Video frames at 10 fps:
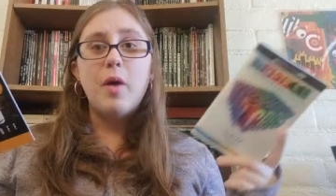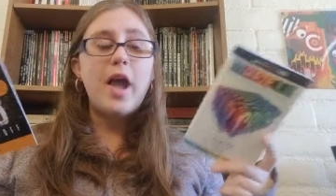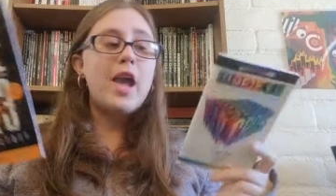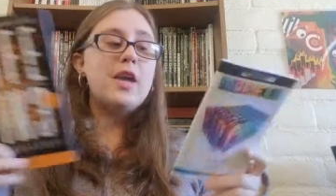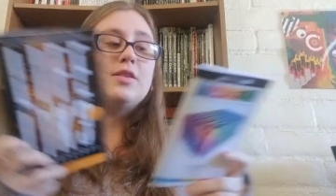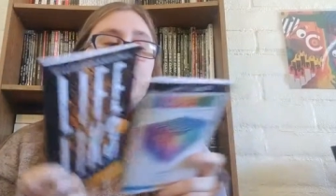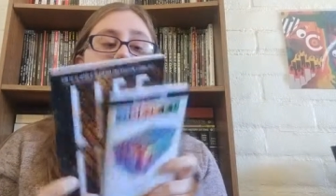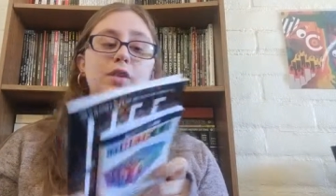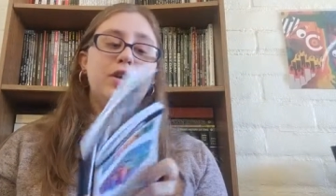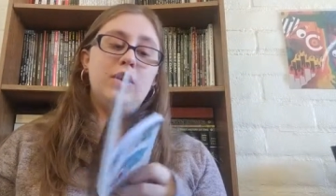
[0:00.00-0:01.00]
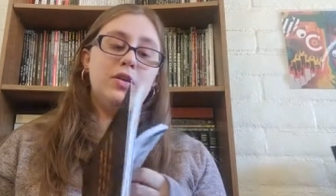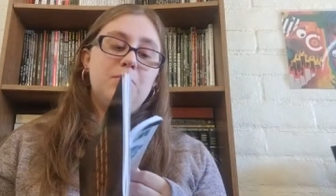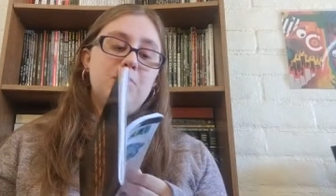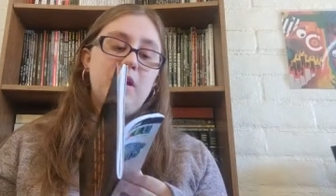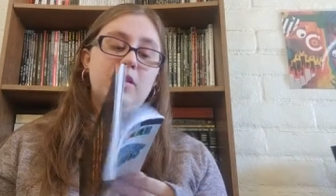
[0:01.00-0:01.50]
away so i
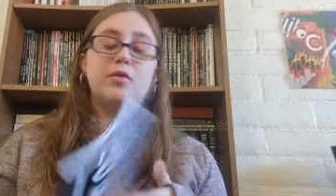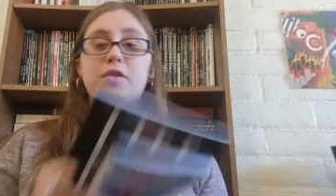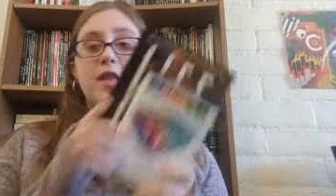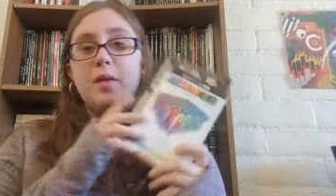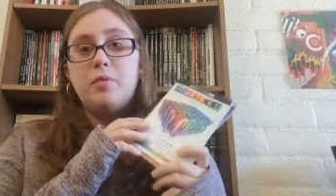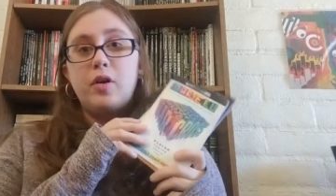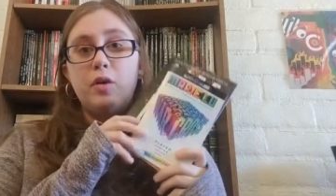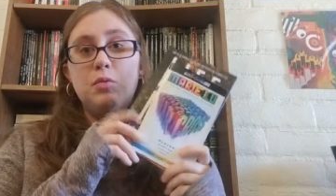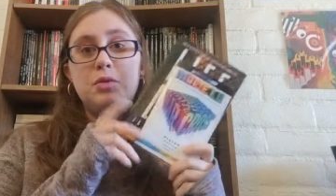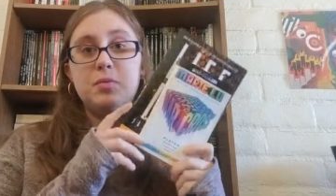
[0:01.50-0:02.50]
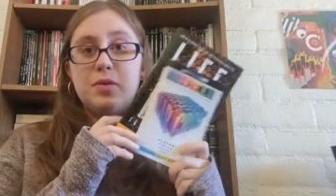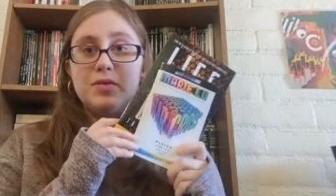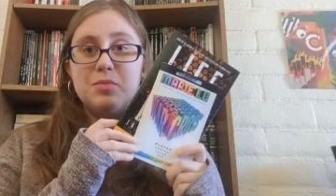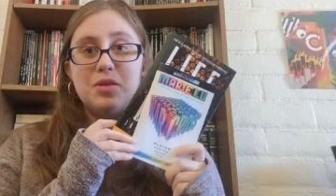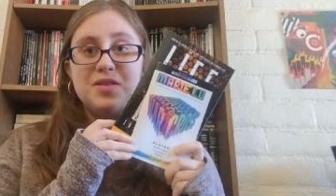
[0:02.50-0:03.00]
figured my little free library would be the
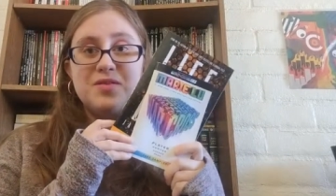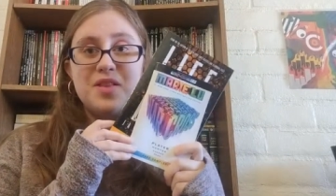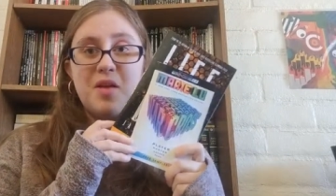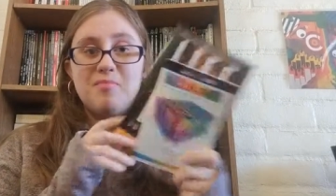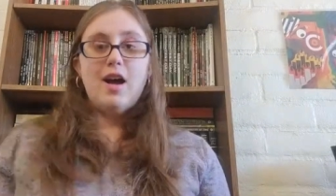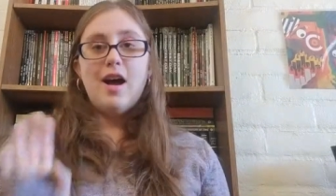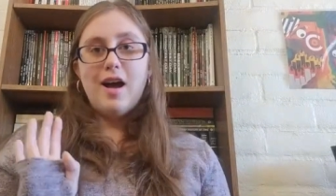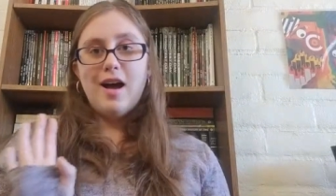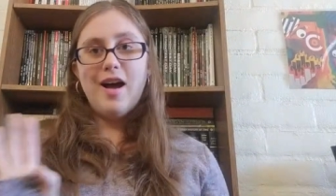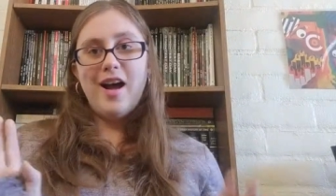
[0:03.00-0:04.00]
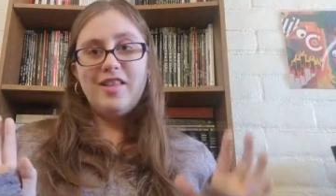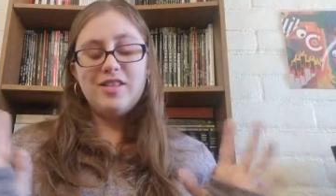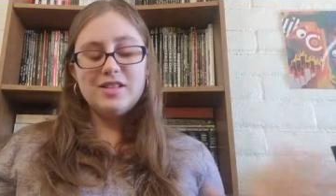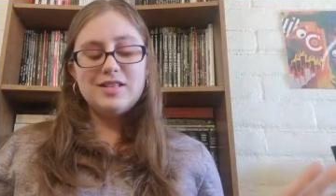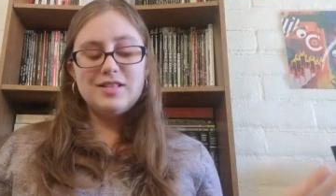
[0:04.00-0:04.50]
perfect place for that uh,
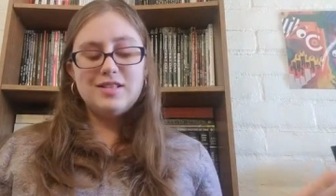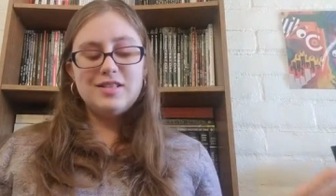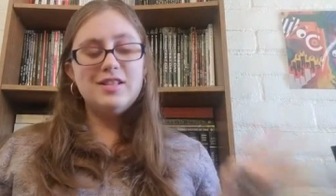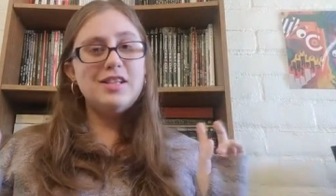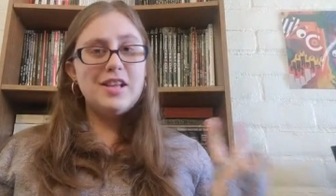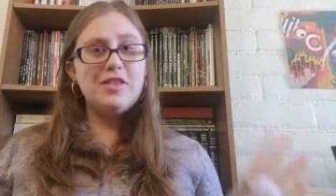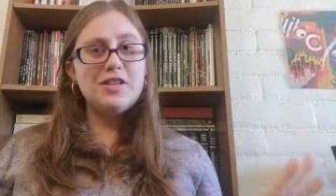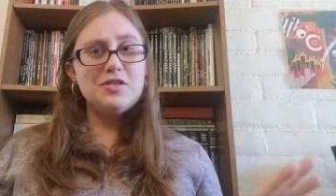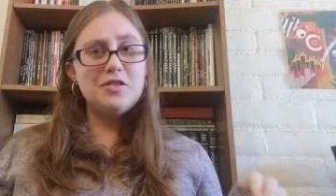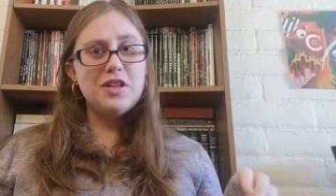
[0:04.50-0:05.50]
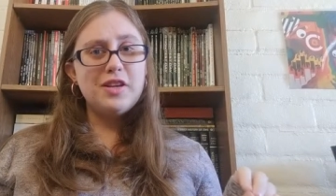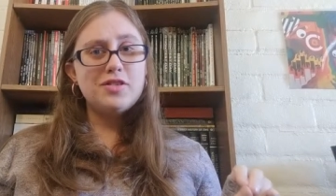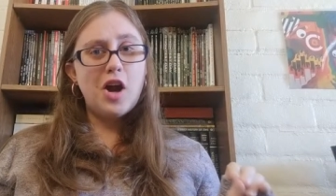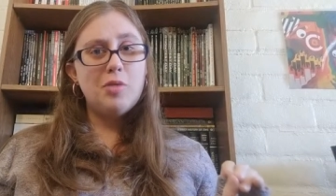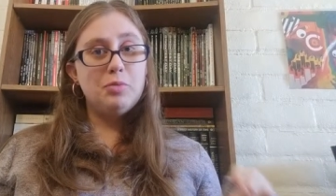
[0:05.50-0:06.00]
this these, now these two
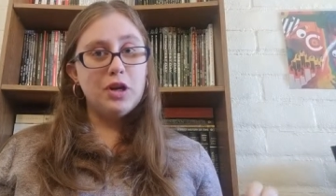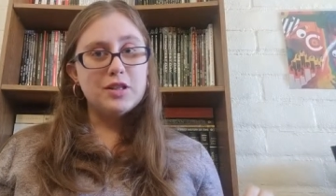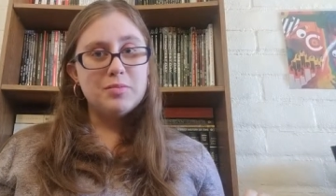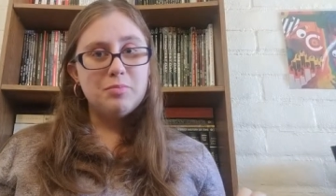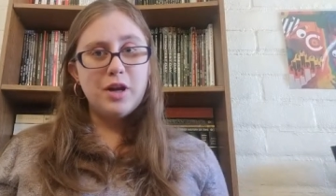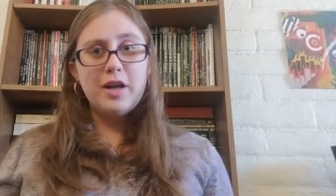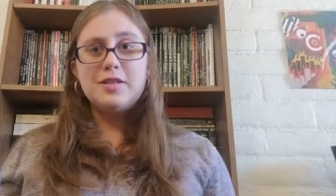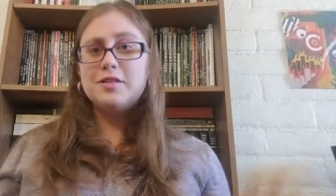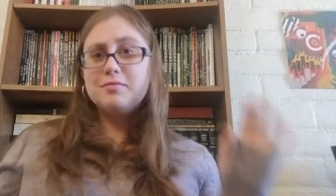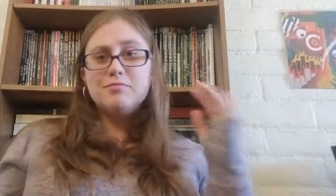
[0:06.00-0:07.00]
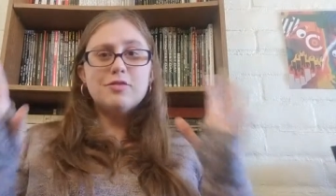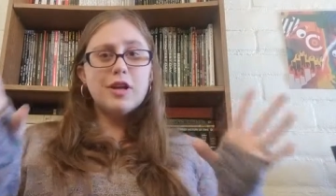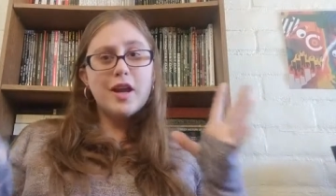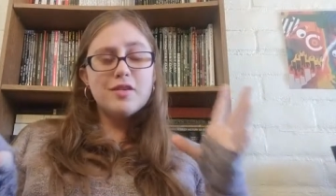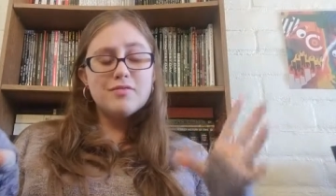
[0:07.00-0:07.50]
things aren't books but they're
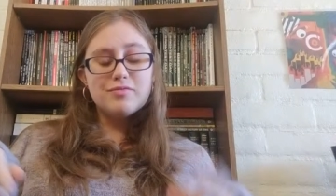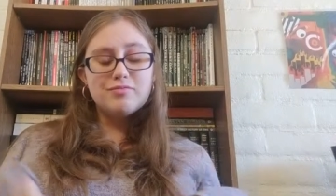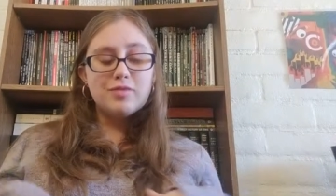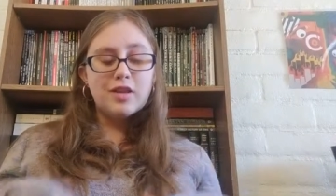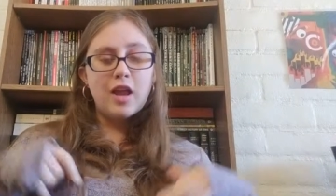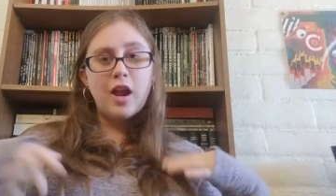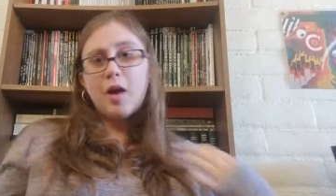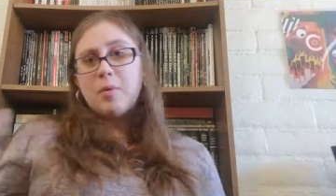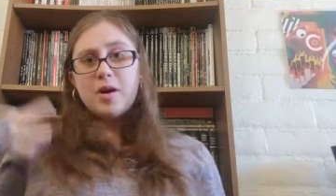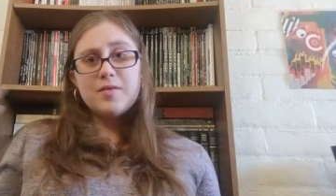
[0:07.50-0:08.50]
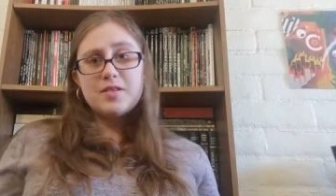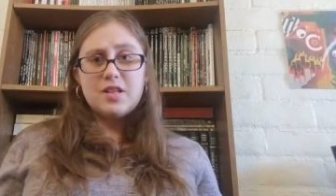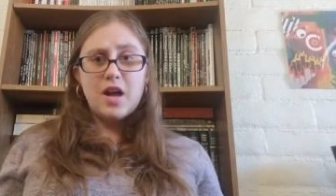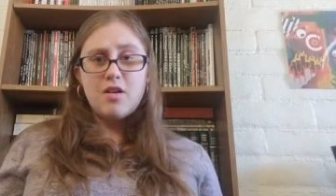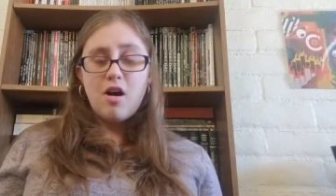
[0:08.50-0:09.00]
kind of they are part of
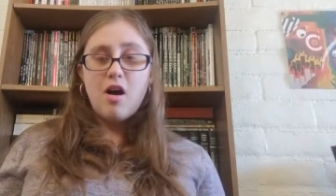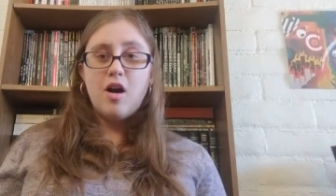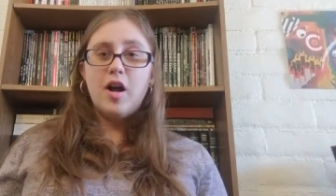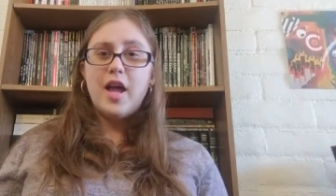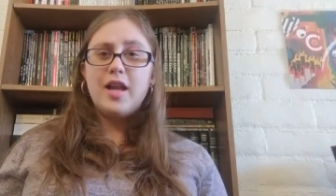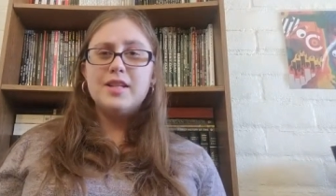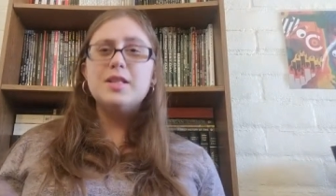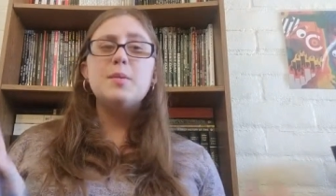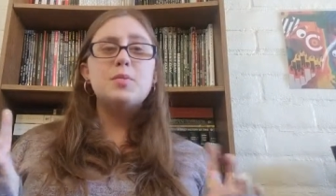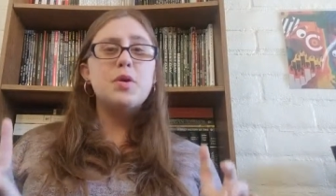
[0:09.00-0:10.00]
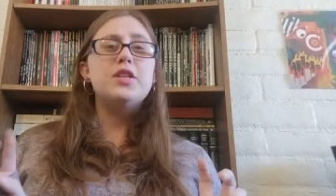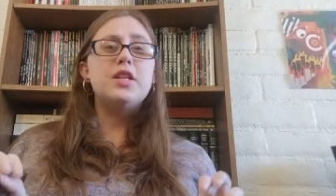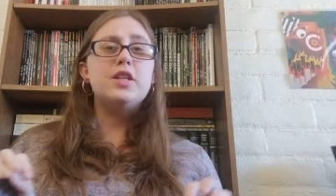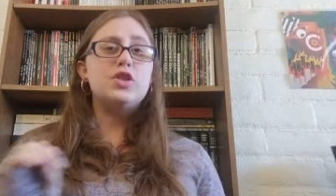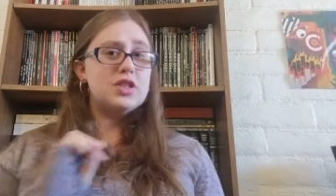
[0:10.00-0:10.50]
this unhaul, and it seems weird
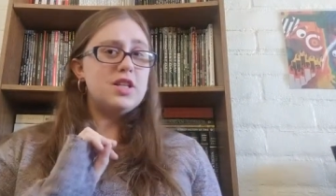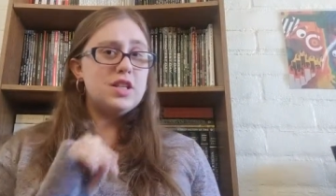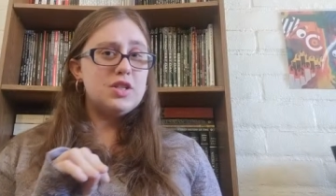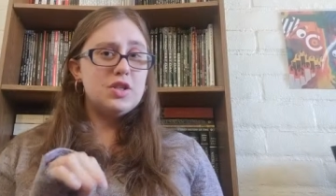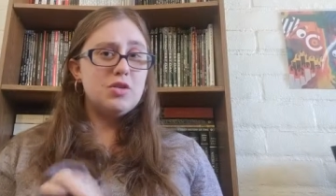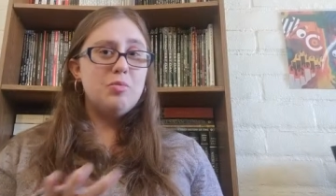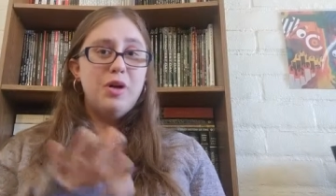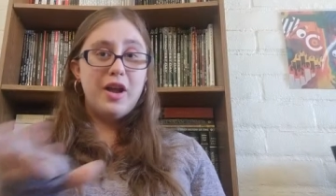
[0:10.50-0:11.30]
that it's just these two,